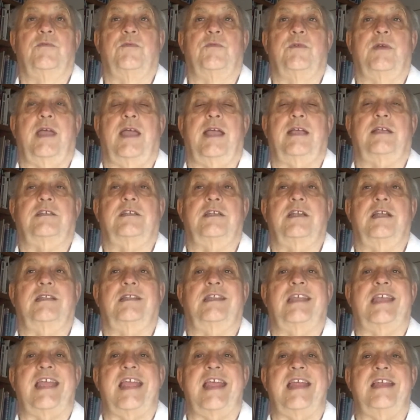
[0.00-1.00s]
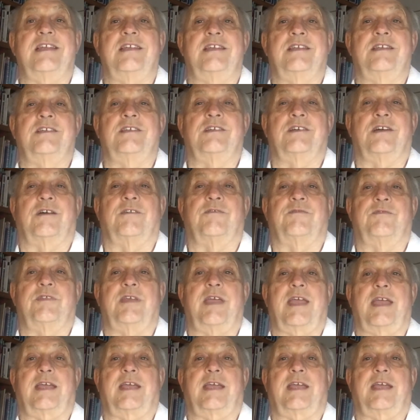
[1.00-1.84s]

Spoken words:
were actually at the end of the